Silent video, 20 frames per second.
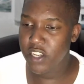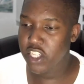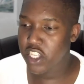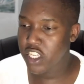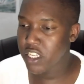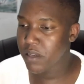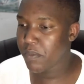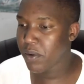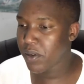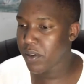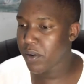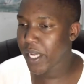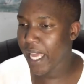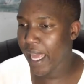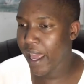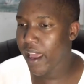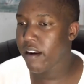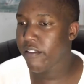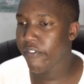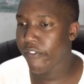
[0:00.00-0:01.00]
cheap, you know,
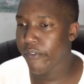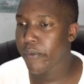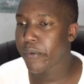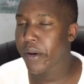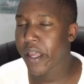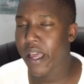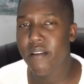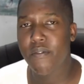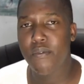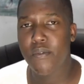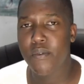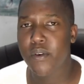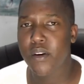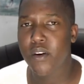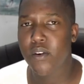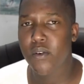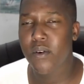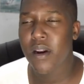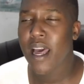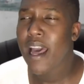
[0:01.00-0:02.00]
canned food can
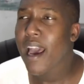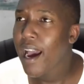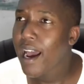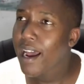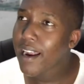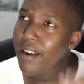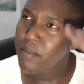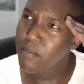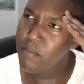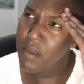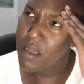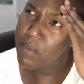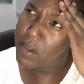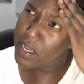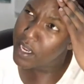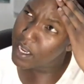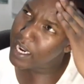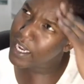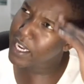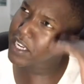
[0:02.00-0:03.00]
go. Maybe you
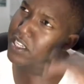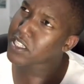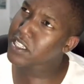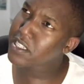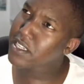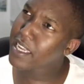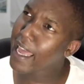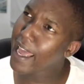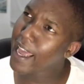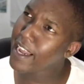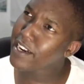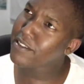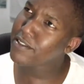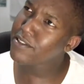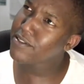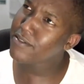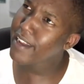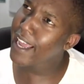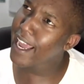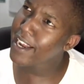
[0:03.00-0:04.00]
get like a
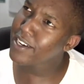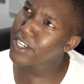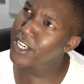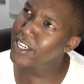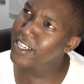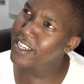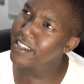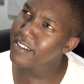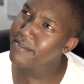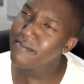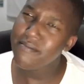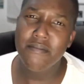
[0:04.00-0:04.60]
canned turkey,